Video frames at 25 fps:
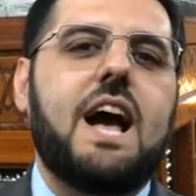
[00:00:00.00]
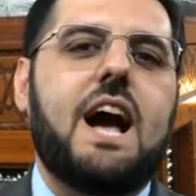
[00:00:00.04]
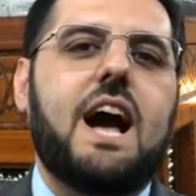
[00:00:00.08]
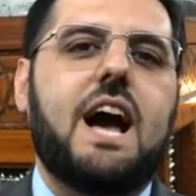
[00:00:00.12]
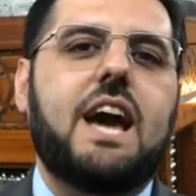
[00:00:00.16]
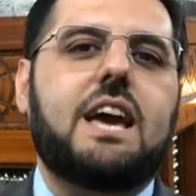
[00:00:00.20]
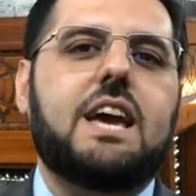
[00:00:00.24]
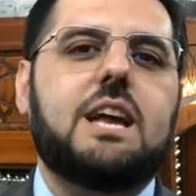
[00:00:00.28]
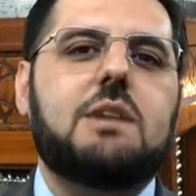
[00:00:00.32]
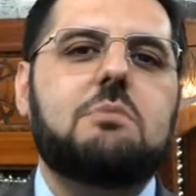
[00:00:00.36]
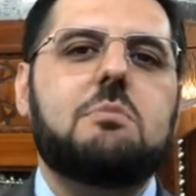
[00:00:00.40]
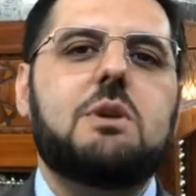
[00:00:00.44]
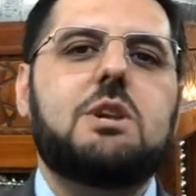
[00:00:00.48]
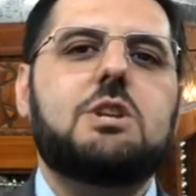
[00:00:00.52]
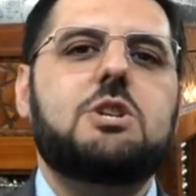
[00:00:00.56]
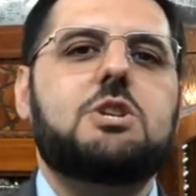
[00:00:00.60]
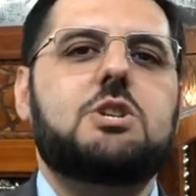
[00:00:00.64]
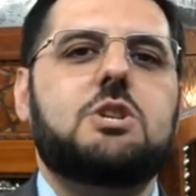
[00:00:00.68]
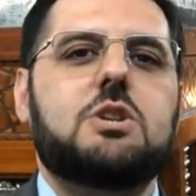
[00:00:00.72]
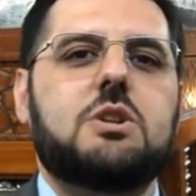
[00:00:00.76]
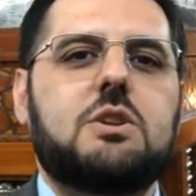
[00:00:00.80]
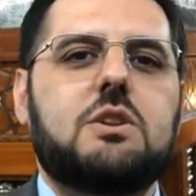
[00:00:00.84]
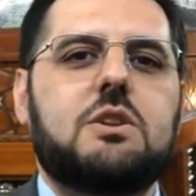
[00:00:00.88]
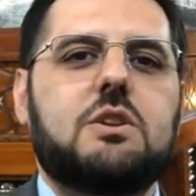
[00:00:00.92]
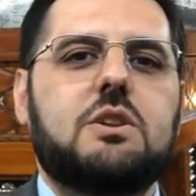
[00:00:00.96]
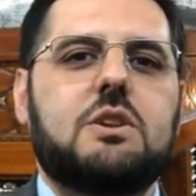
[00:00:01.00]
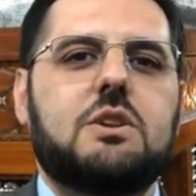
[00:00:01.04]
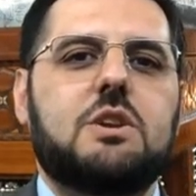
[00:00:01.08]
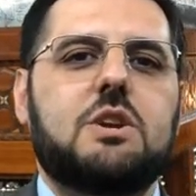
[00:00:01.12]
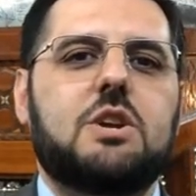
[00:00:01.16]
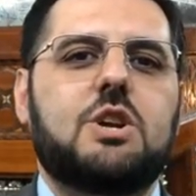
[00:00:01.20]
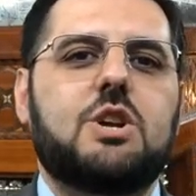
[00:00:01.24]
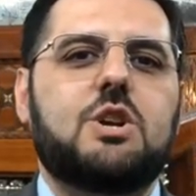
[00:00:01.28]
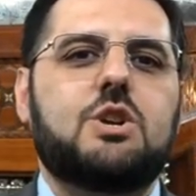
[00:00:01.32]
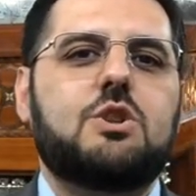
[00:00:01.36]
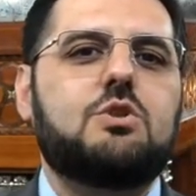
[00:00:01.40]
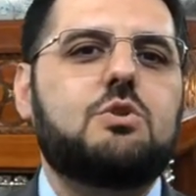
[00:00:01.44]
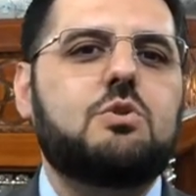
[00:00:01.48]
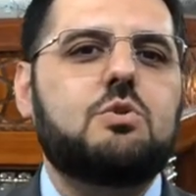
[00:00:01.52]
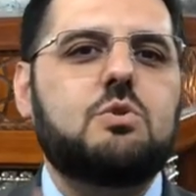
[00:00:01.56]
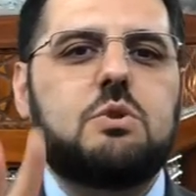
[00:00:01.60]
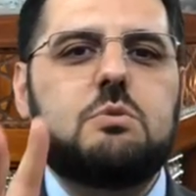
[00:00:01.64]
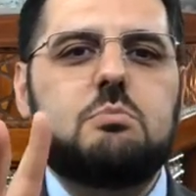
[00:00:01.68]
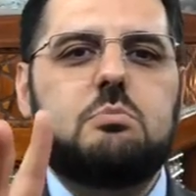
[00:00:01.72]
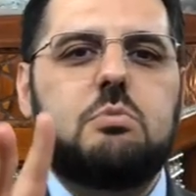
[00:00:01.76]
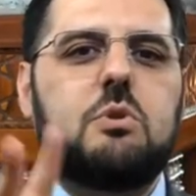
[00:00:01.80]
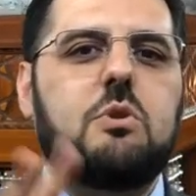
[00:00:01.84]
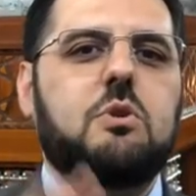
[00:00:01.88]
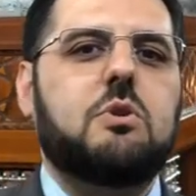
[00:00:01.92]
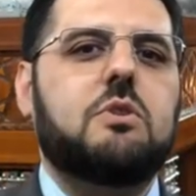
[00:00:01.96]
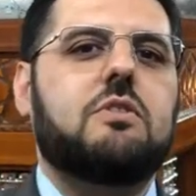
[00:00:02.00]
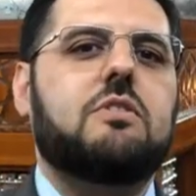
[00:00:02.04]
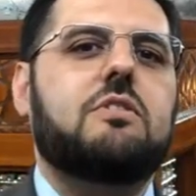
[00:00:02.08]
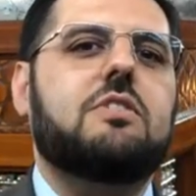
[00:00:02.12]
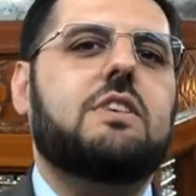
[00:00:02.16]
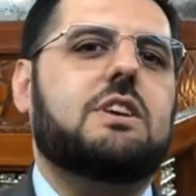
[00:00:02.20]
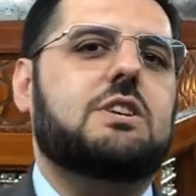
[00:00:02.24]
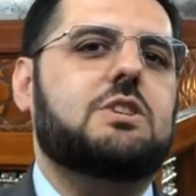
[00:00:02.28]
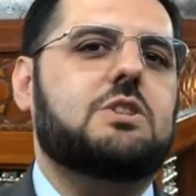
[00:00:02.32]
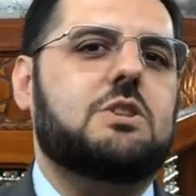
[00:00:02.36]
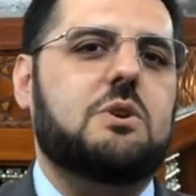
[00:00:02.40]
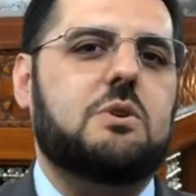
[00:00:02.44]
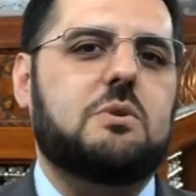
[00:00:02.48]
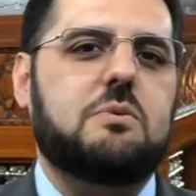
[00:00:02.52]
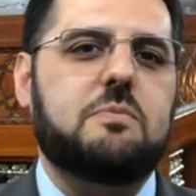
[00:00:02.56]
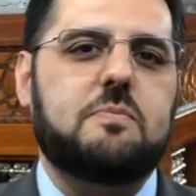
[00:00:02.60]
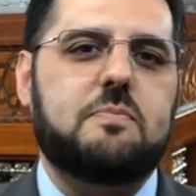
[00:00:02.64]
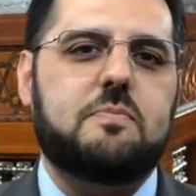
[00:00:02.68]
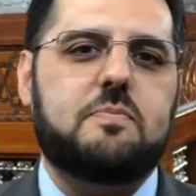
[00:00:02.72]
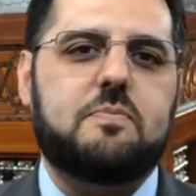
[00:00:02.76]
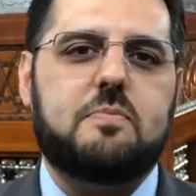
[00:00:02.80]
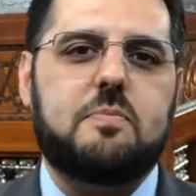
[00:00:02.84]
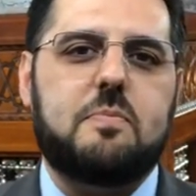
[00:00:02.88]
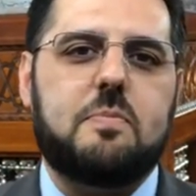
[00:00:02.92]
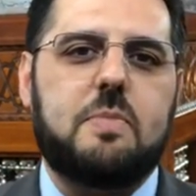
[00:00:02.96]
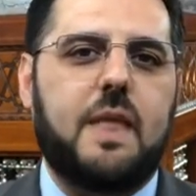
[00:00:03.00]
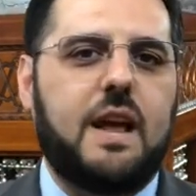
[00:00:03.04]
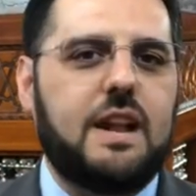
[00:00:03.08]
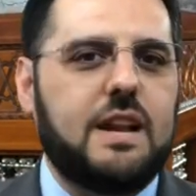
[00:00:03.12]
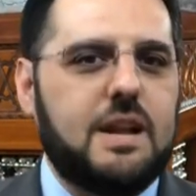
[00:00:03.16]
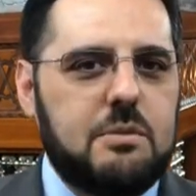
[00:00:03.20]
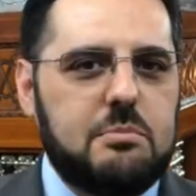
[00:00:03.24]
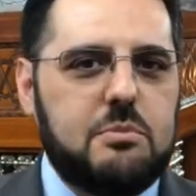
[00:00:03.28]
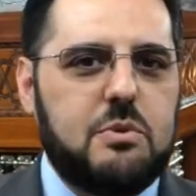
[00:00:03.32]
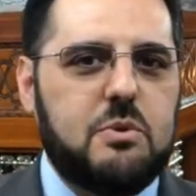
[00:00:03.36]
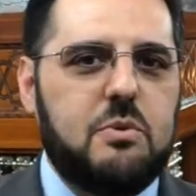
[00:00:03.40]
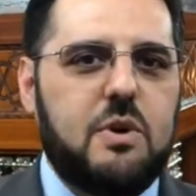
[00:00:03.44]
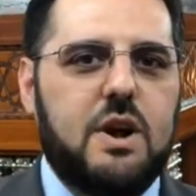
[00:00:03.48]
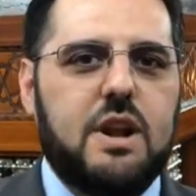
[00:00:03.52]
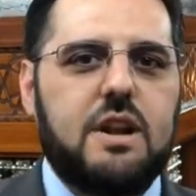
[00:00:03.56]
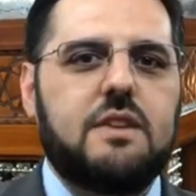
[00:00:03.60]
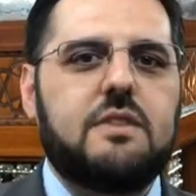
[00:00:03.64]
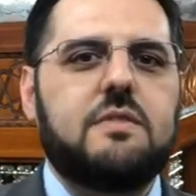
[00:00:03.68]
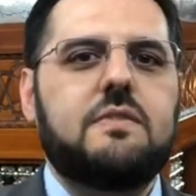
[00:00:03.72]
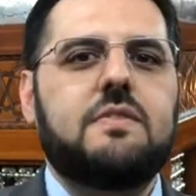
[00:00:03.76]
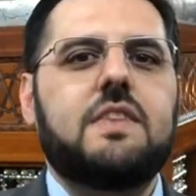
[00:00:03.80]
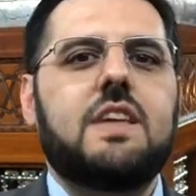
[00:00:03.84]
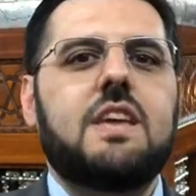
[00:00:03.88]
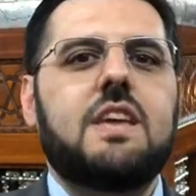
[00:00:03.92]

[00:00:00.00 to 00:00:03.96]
I can mention two important things though. Number one,